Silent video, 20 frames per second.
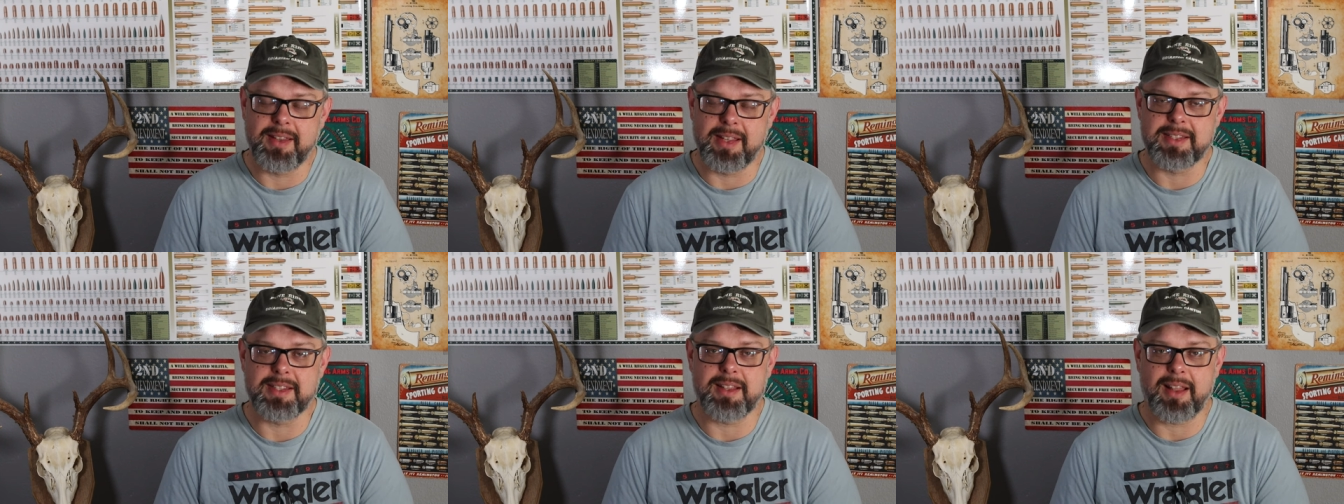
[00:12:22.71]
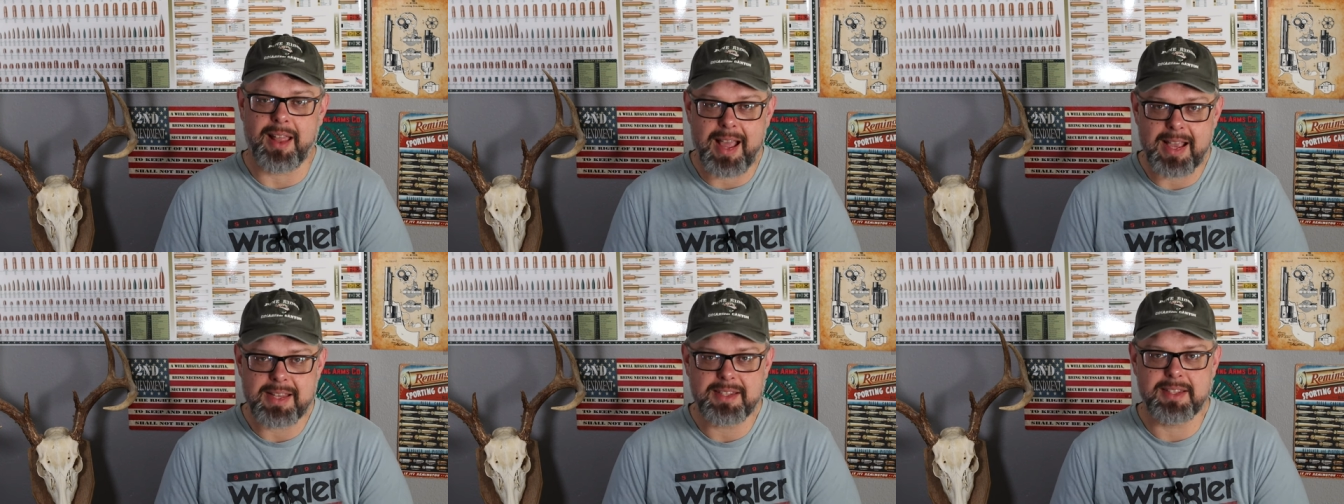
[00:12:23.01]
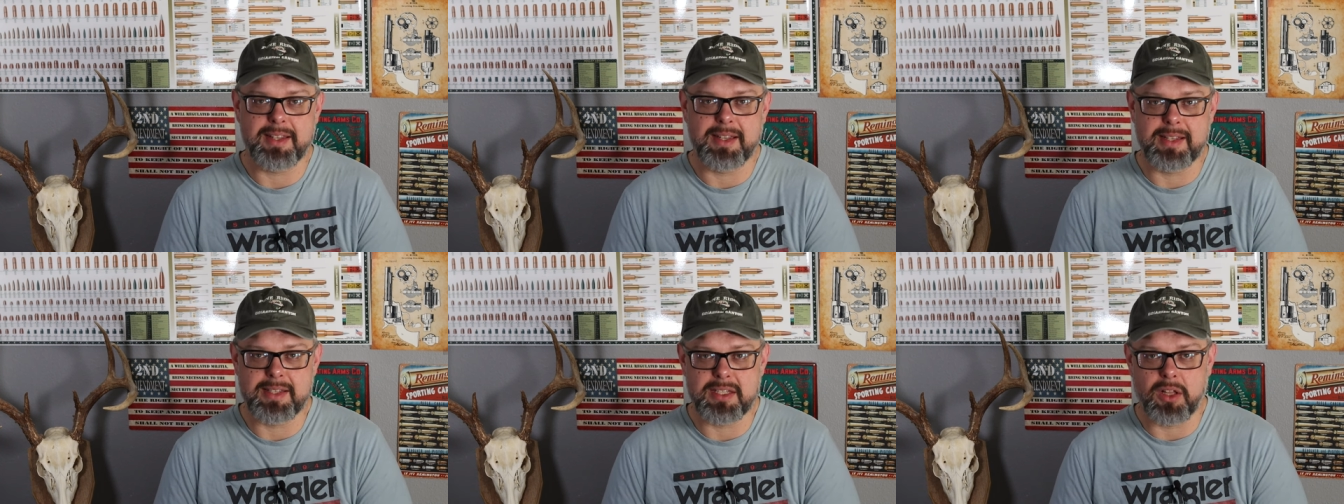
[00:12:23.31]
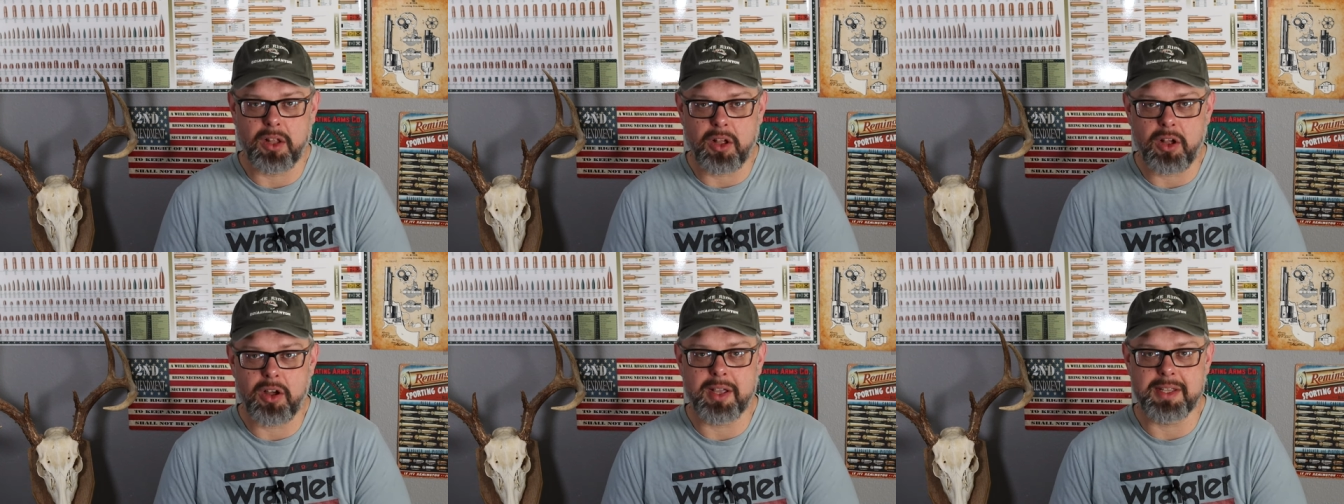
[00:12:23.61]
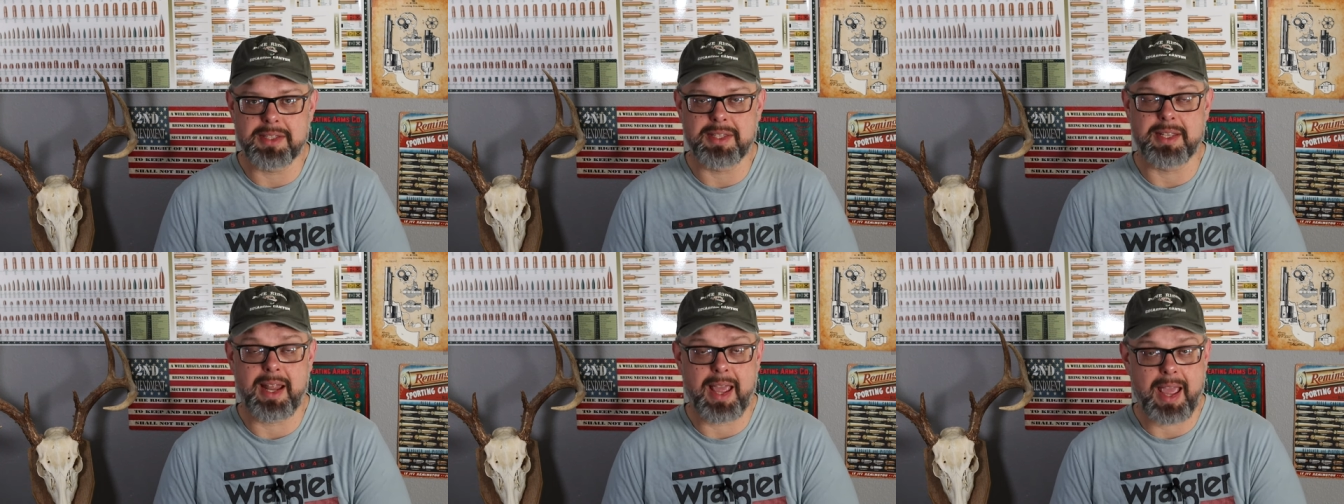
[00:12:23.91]
that's lasted as
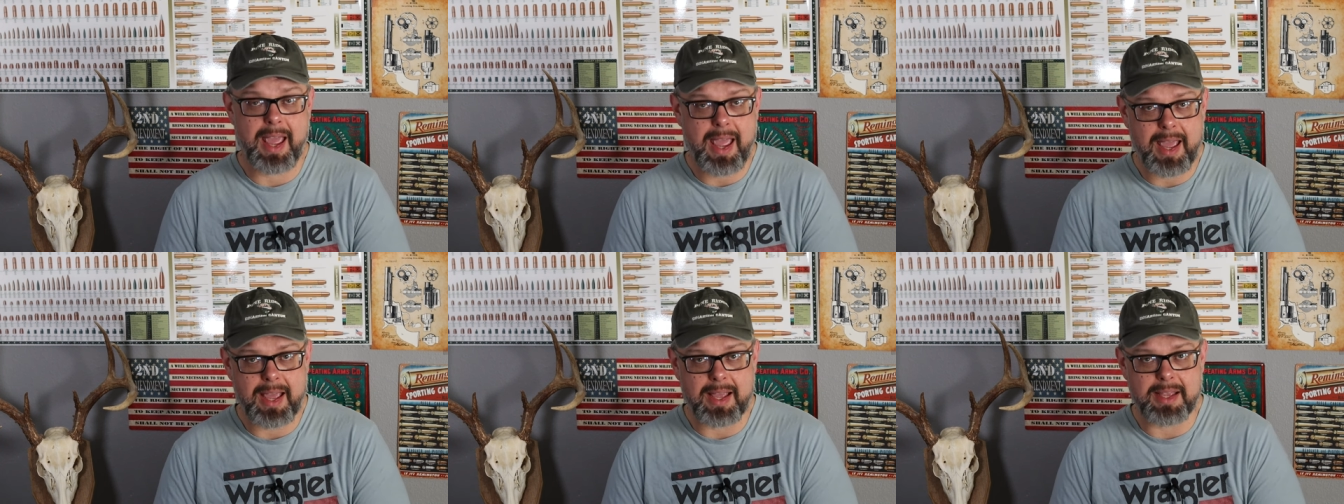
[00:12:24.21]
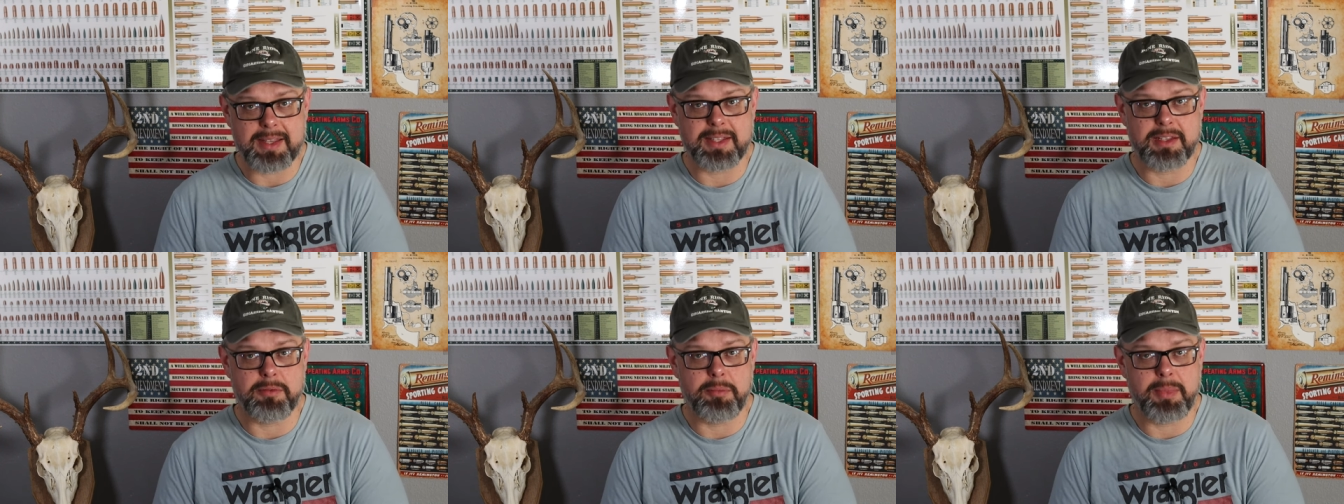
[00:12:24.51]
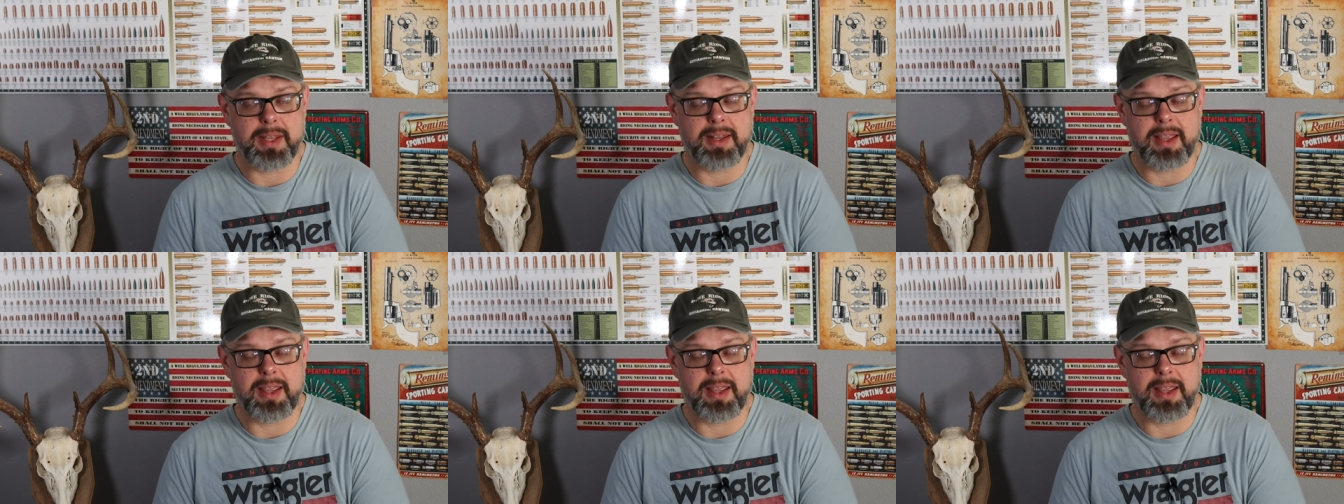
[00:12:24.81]
long as it has and,